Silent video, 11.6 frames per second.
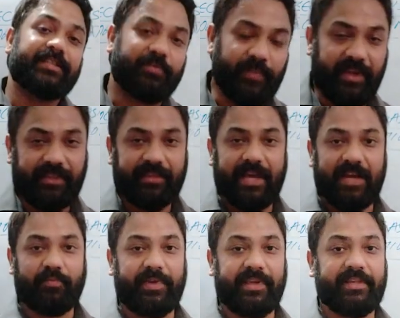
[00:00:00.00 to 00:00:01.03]
it mean?
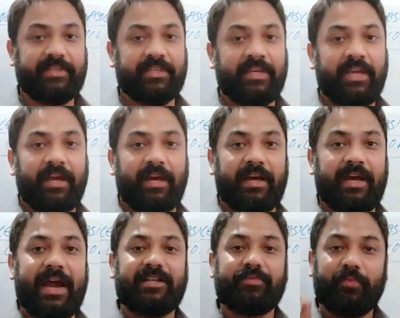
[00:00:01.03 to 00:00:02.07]
That means
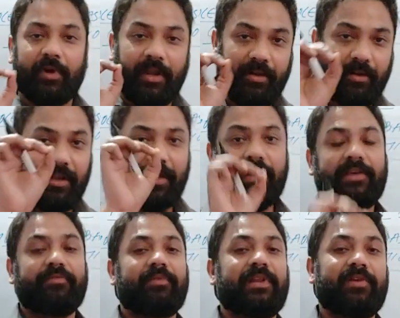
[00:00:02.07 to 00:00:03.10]
at molecular
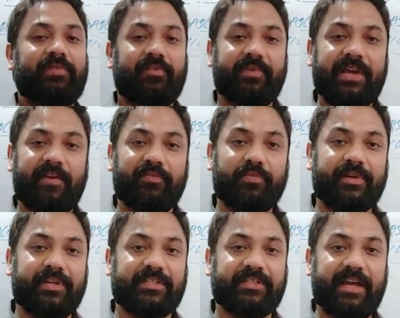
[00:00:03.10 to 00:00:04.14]
level we have to
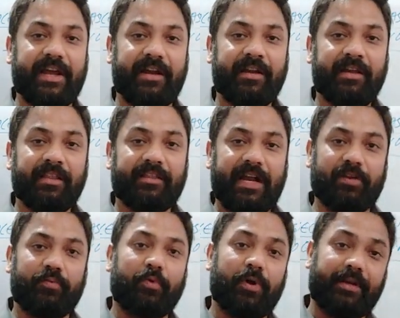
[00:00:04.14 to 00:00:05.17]
understand
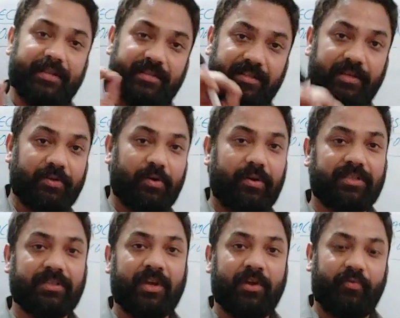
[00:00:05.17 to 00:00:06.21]
that what is the
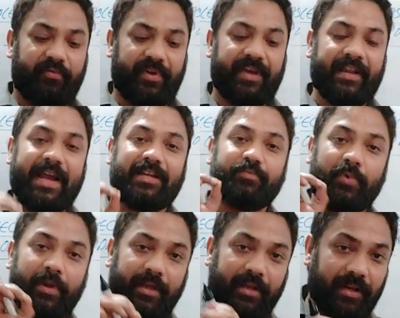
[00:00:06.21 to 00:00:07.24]
cause, where at
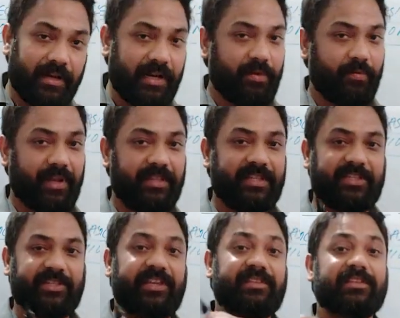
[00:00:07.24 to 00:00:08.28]
molecular level the
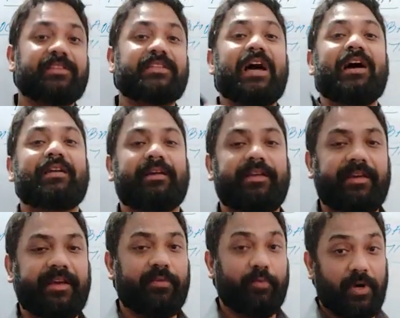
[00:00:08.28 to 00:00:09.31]
changes are
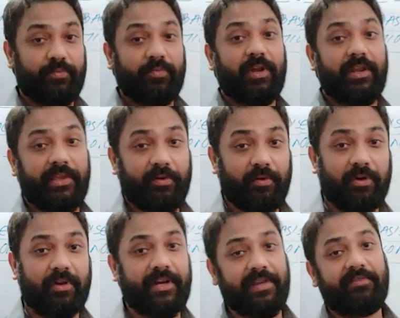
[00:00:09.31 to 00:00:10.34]
occurring, and what molecule
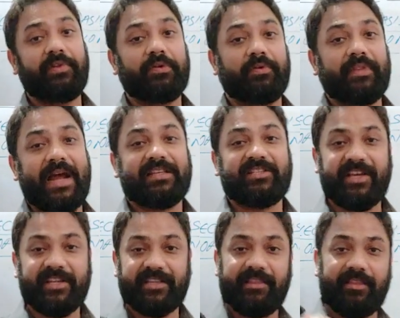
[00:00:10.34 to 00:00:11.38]
already we know that
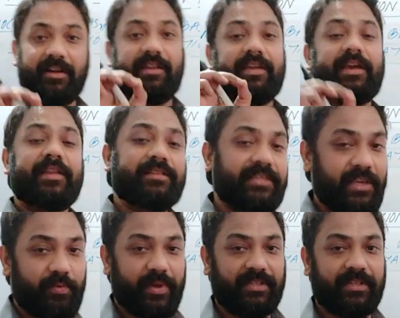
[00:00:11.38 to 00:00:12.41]
change in the DNA
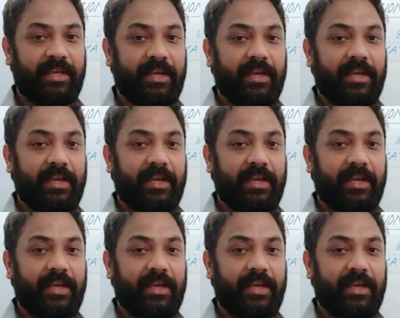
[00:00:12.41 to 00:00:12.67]
sequence.